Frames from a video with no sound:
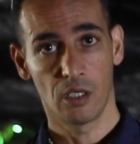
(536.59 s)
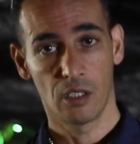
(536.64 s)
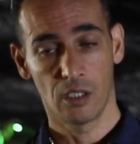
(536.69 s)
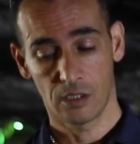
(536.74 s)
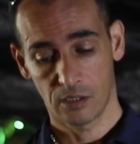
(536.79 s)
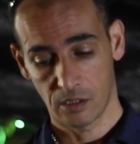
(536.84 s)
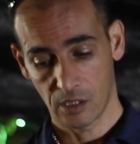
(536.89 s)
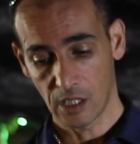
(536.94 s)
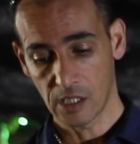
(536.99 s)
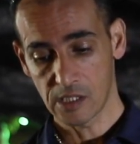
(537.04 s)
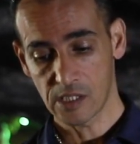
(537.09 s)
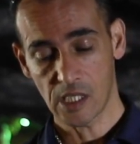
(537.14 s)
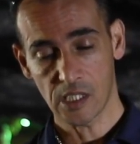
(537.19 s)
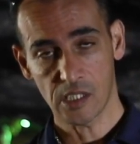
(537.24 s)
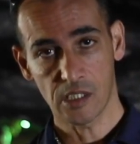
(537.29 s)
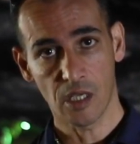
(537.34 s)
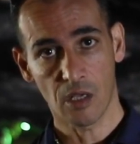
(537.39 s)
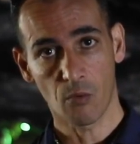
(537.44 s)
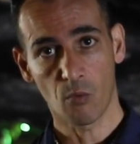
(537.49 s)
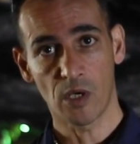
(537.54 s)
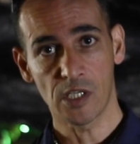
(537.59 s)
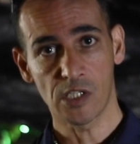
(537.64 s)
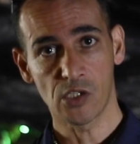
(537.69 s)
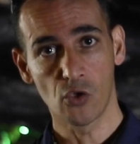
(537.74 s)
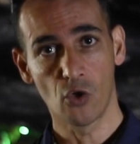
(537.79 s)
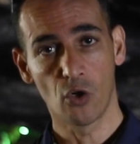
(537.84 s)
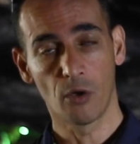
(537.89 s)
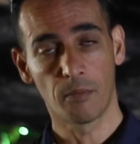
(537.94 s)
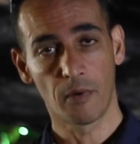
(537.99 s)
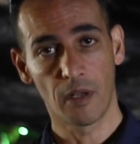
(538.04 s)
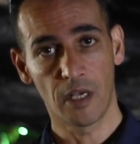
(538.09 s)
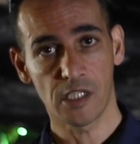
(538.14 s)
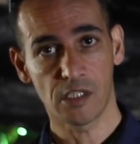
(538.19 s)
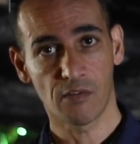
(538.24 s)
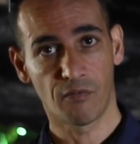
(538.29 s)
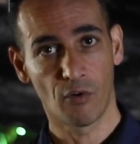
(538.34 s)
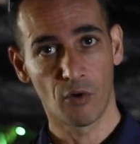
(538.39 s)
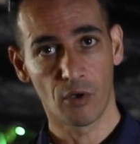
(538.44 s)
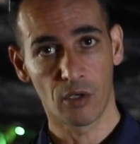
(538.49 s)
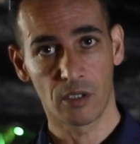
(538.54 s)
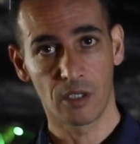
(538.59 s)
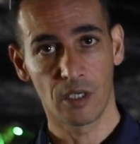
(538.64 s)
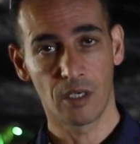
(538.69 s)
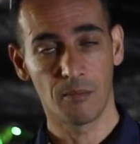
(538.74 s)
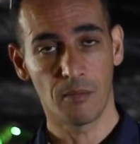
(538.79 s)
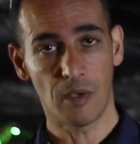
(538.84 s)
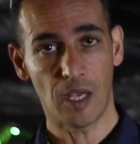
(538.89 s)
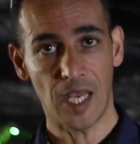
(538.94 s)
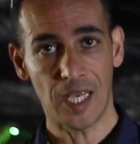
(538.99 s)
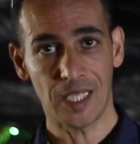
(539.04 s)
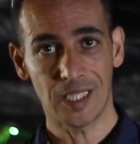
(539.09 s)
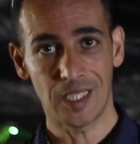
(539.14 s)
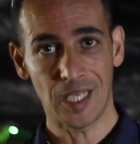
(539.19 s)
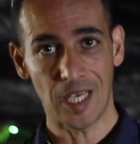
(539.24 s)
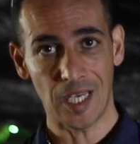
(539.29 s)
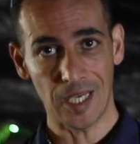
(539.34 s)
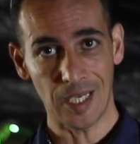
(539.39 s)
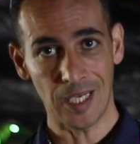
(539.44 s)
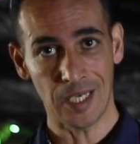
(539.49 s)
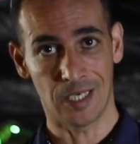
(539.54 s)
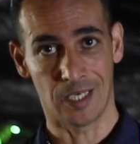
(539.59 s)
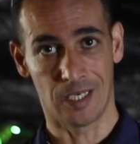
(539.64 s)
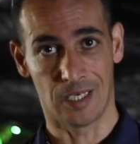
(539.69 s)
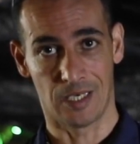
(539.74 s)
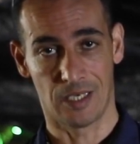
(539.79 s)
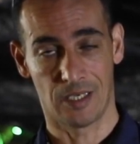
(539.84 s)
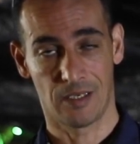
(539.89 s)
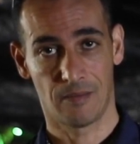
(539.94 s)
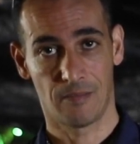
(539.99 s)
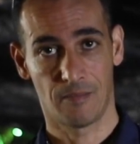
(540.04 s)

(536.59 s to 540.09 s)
it tells us there was no place for them at the inn.